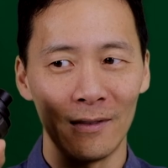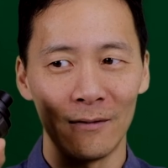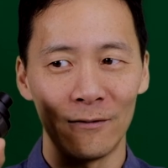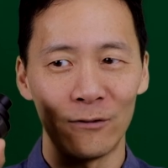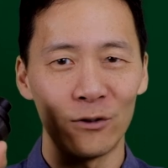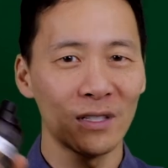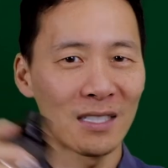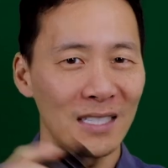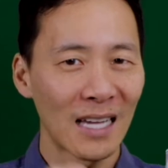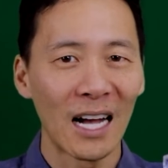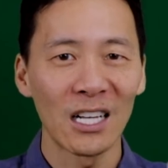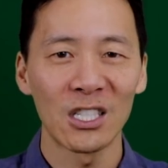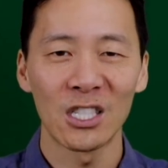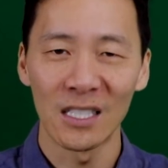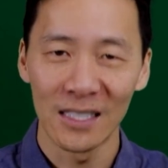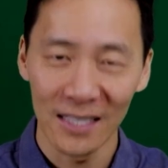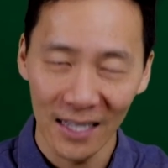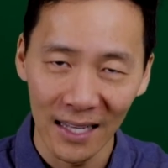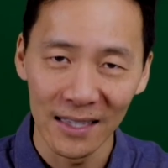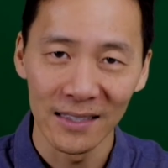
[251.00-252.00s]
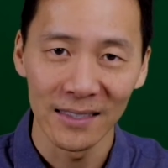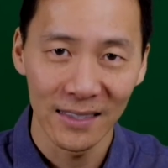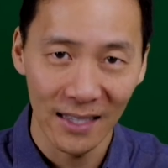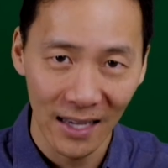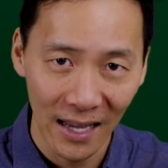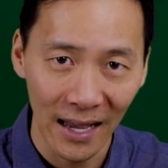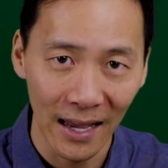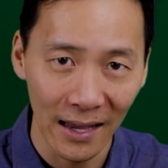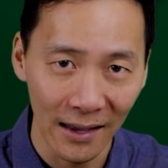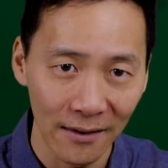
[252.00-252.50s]
Versace tends to
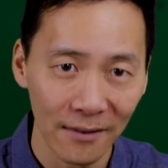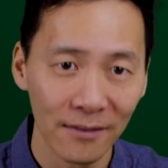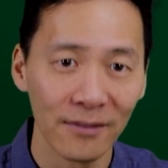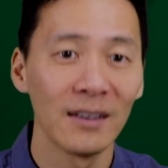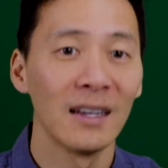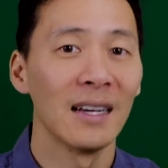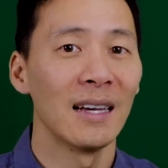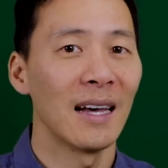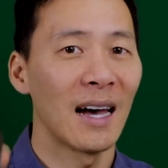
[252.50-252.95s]
have.